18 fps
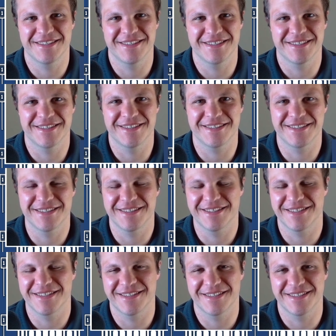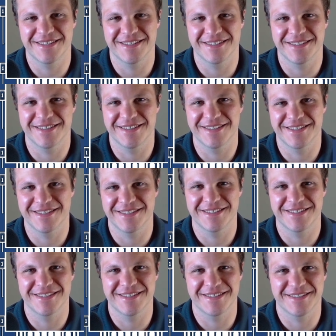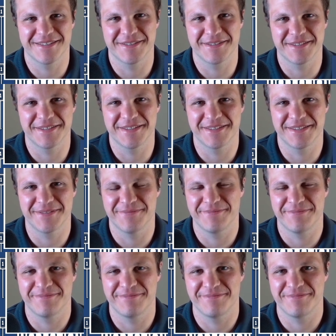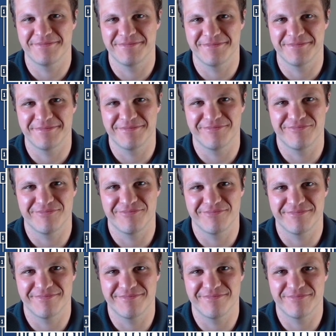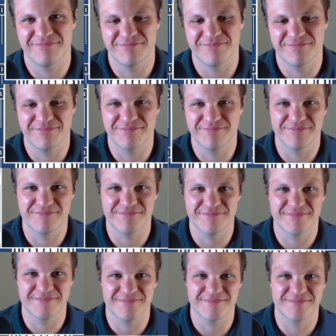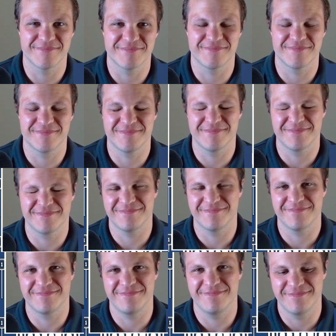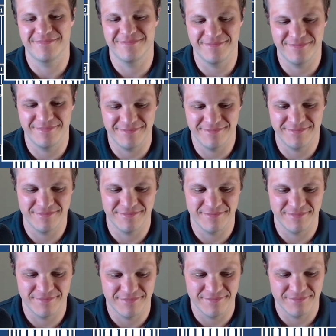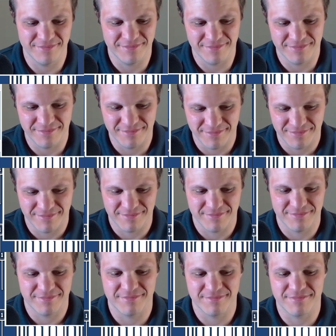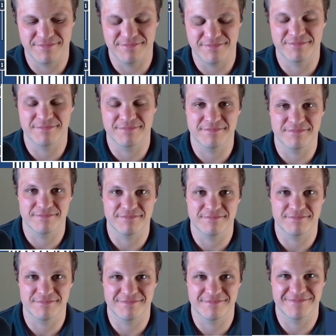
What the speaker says: This person isn't speaking.